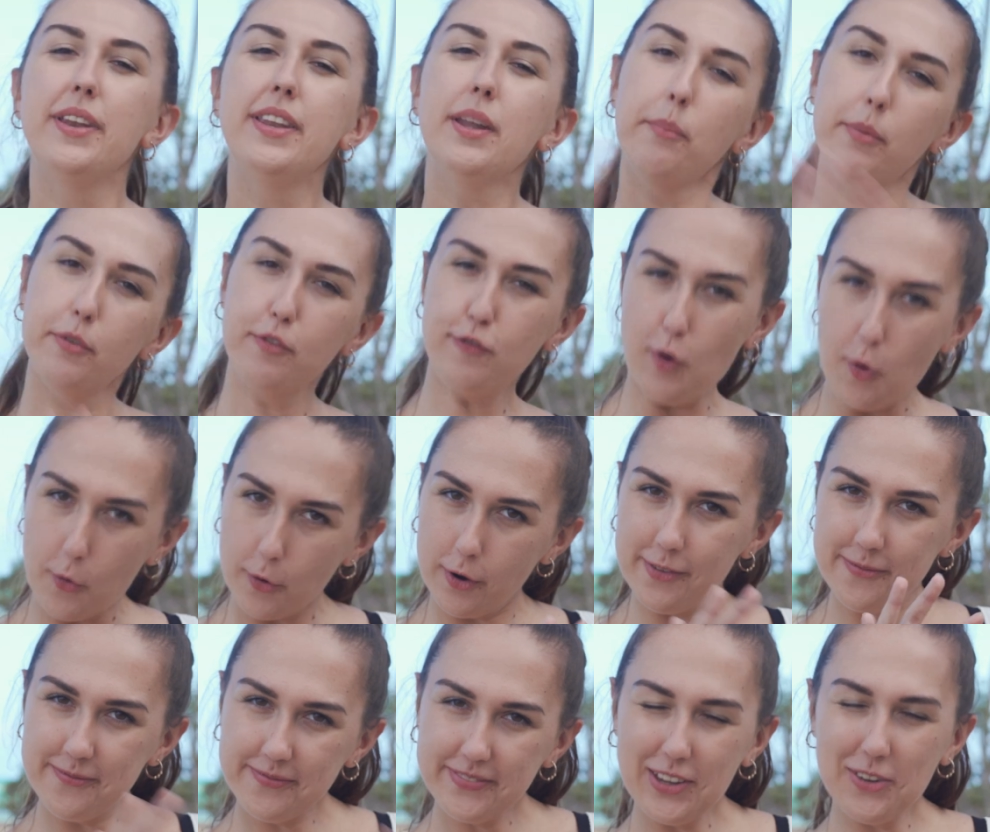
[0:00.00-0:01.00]
Win number 4,
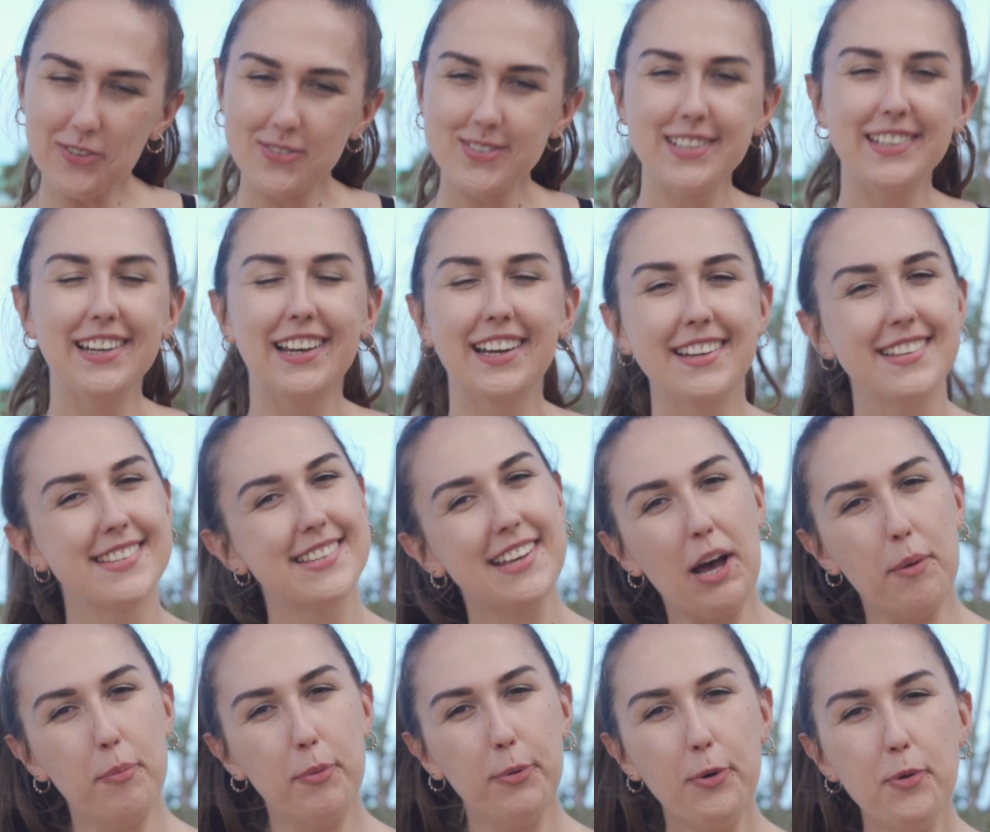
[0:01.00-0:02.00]
there was a nice
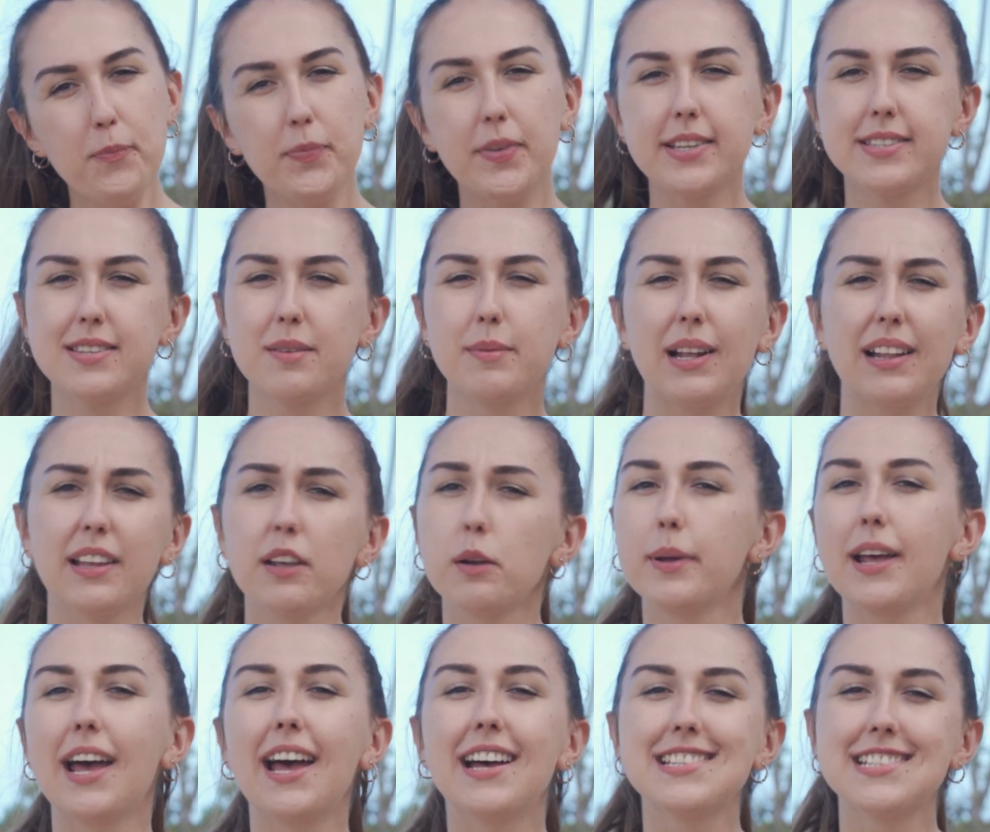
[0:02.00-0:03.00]
couple. They seemed a
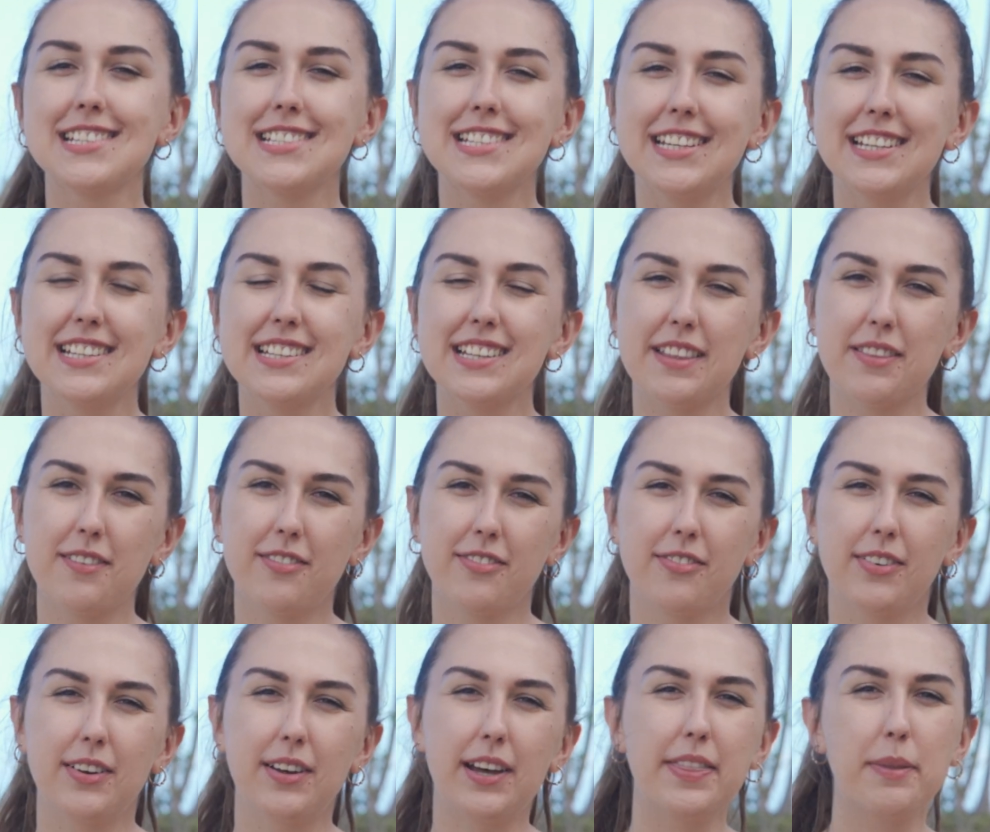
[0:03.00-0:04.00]
little bit hesitant
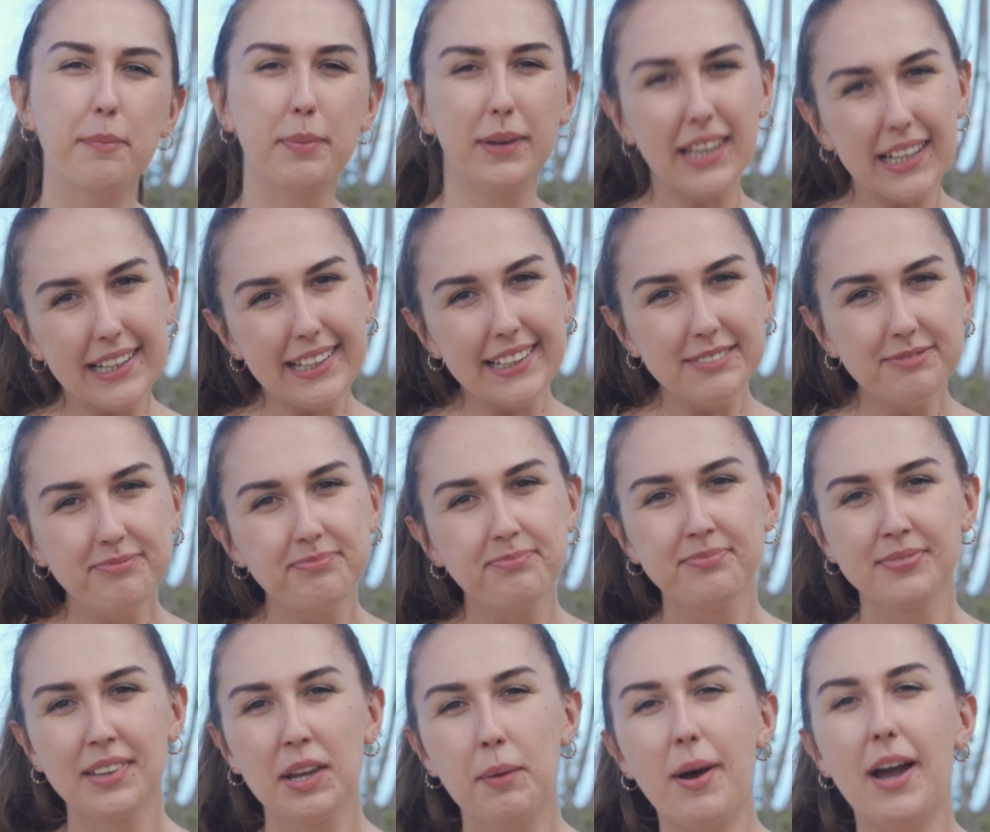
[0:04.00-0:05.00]
at the beginning,
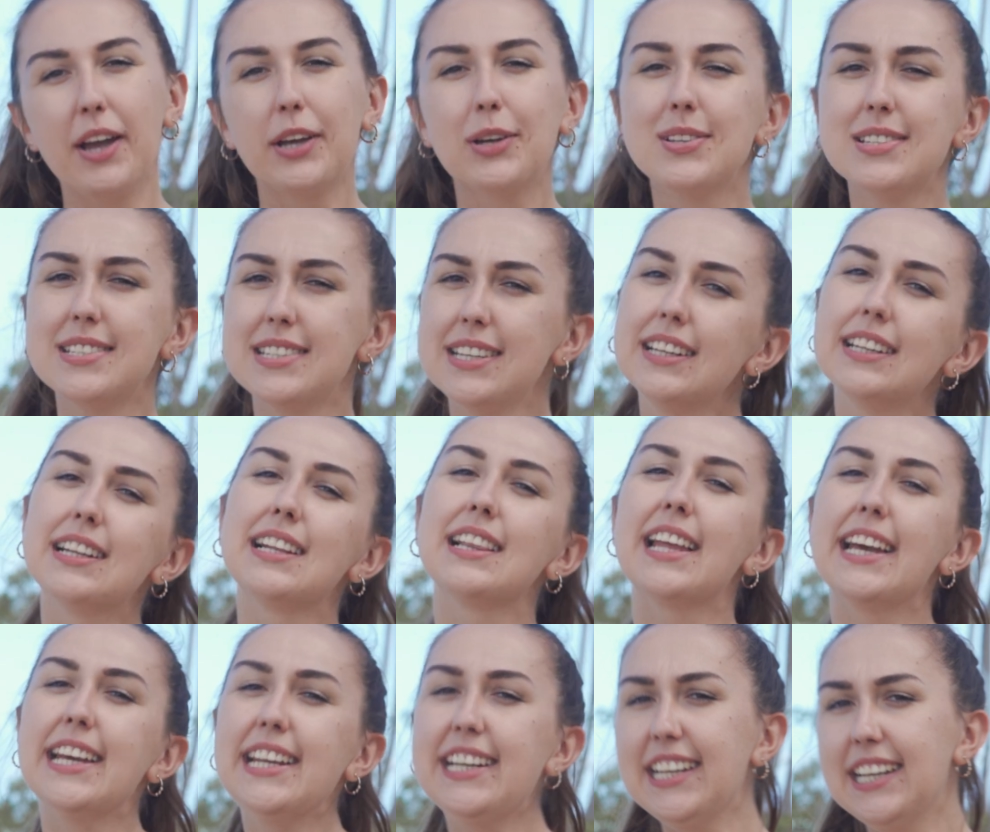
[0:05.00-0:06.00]
but I could see the
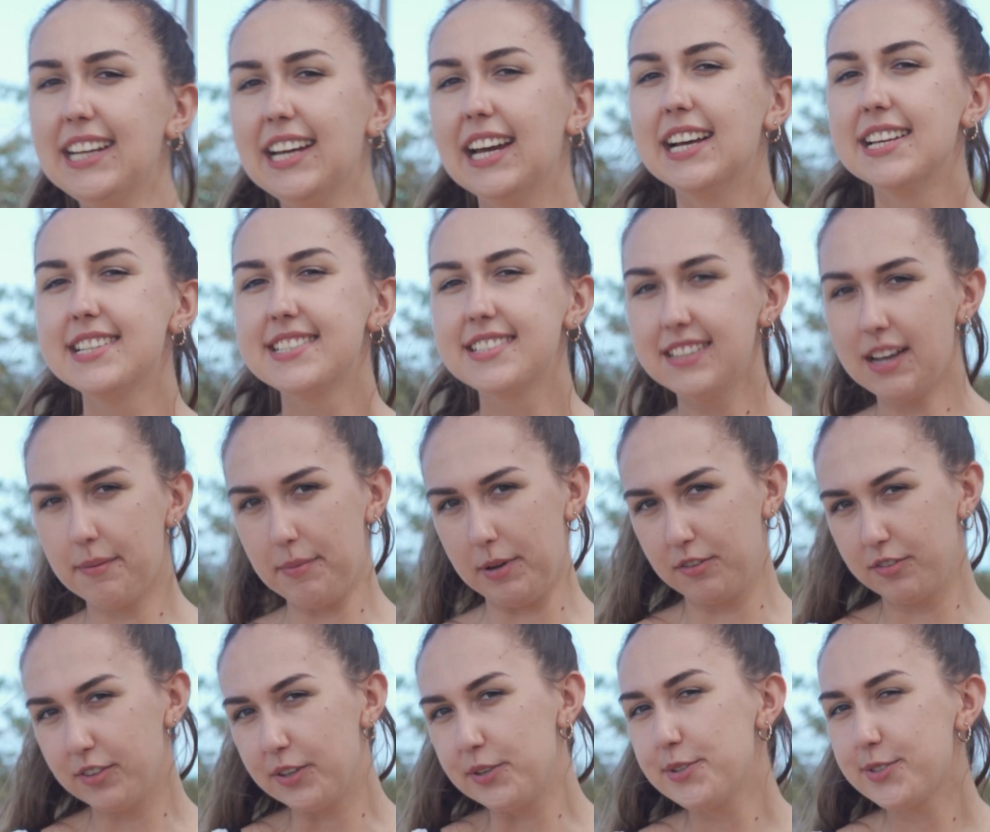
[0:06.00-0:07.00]
lady
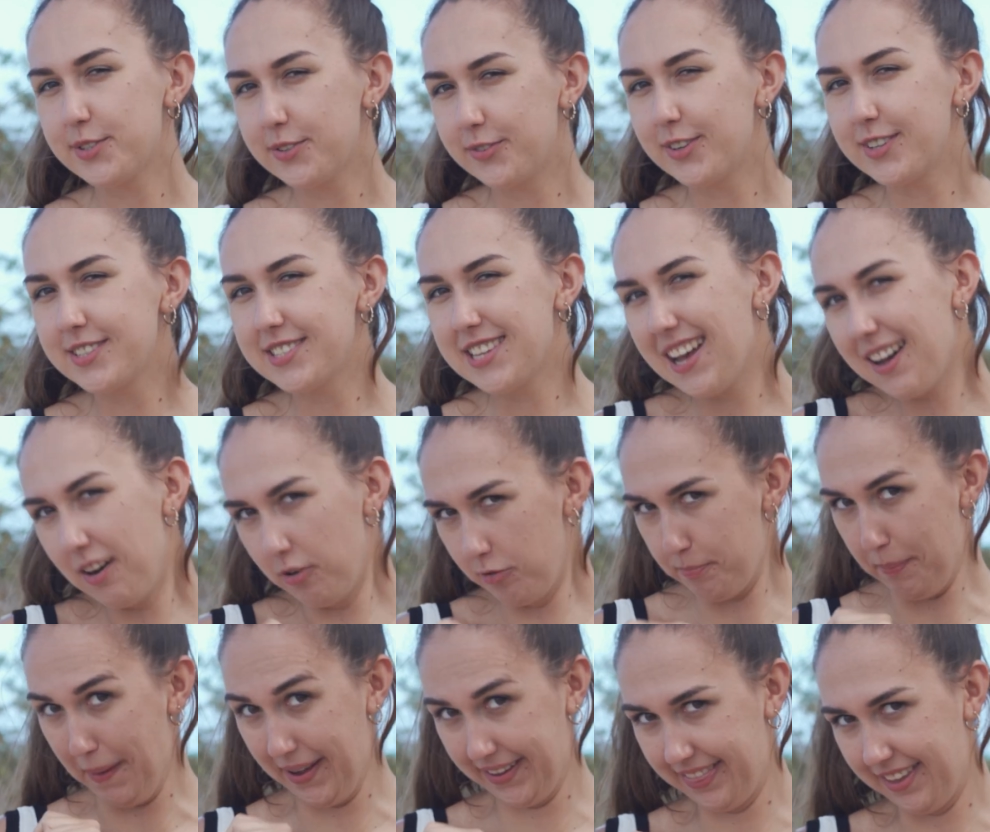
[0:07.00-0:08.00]
snapping photos of
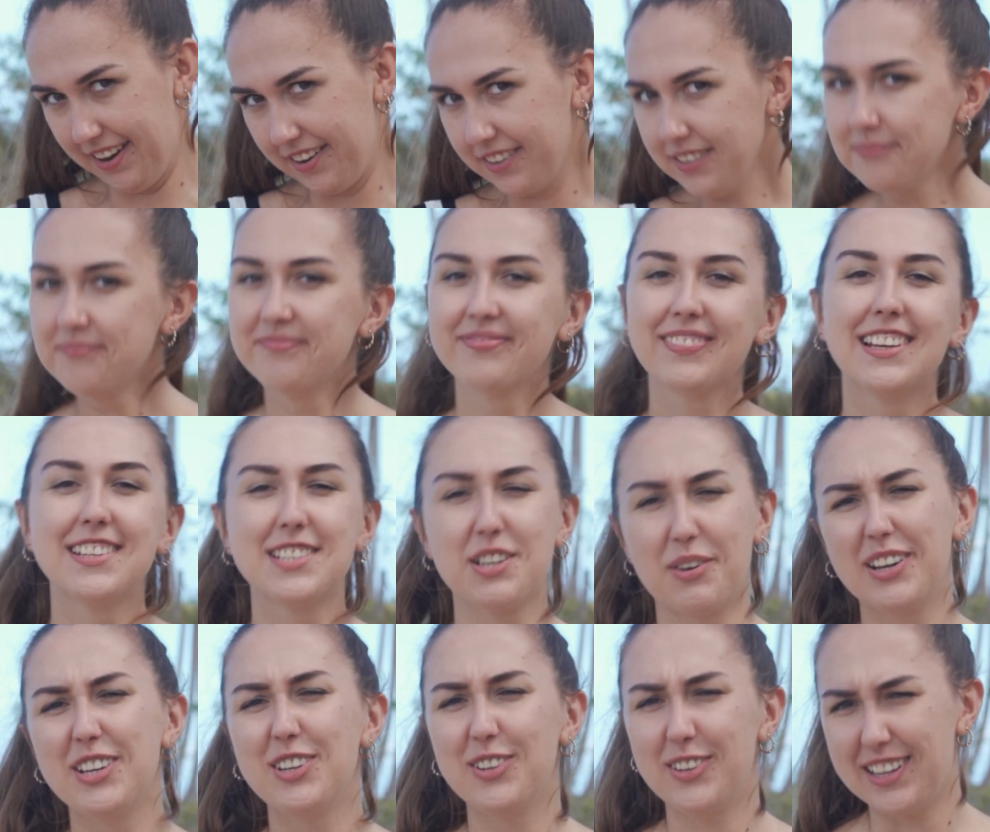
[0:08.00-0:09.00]
herself back there,
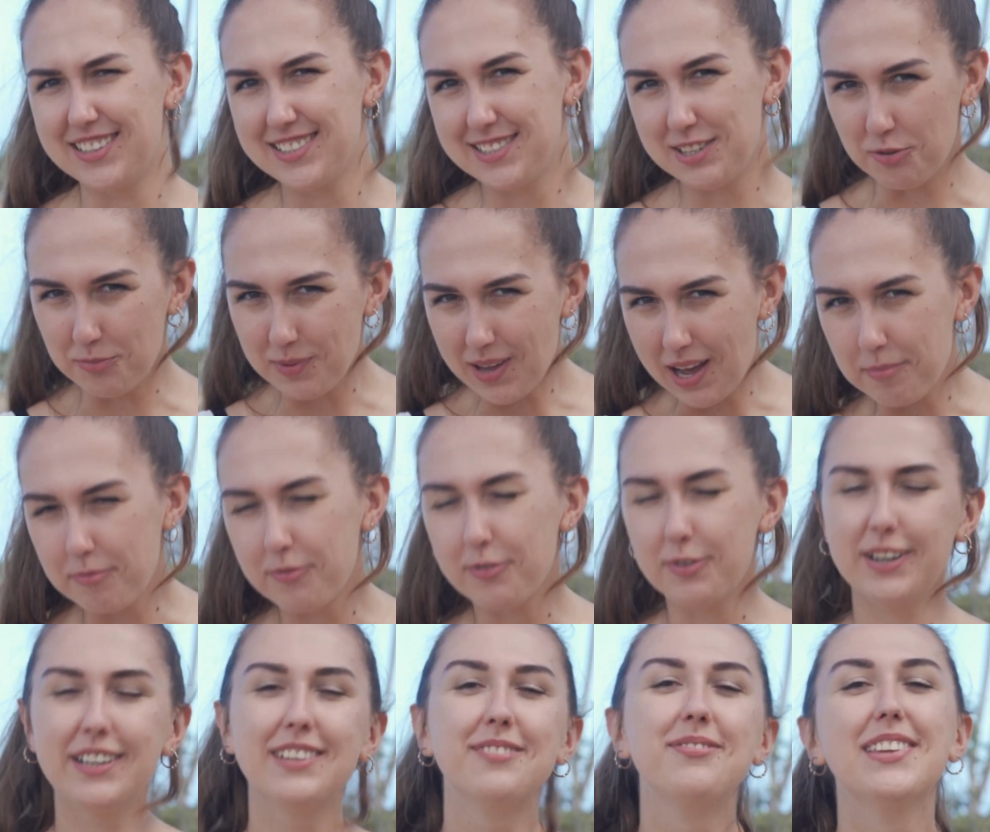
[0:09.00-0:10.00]
so I knew that she'll be up
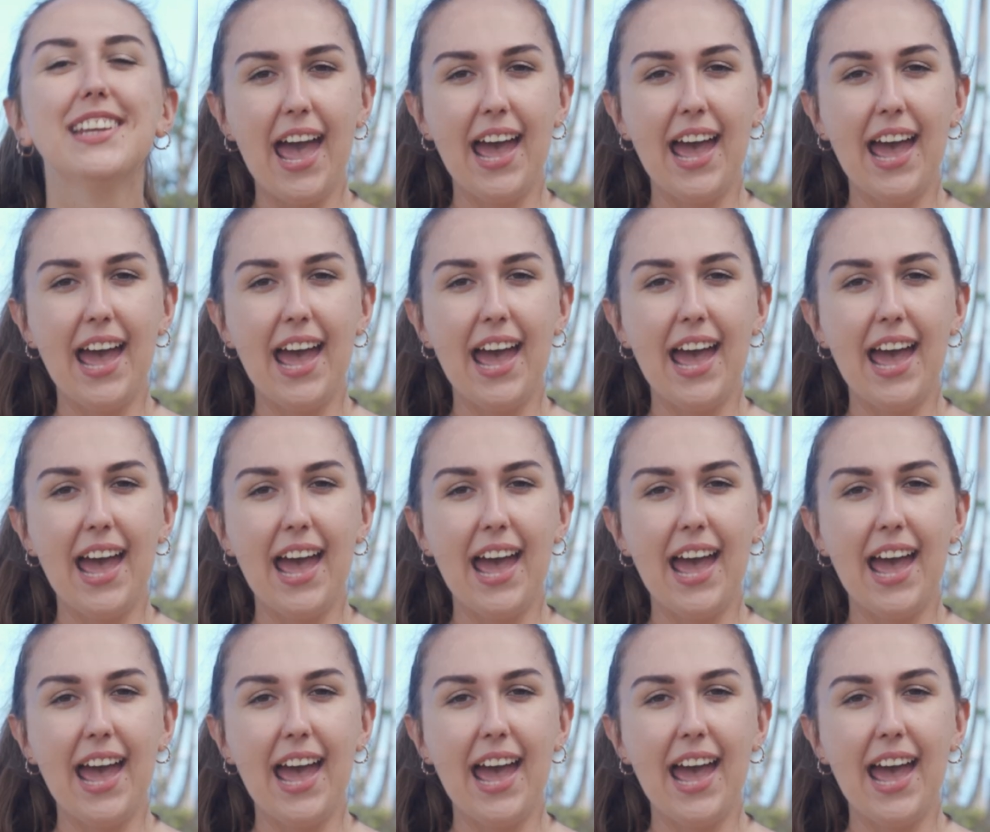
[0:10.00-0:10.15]
for it.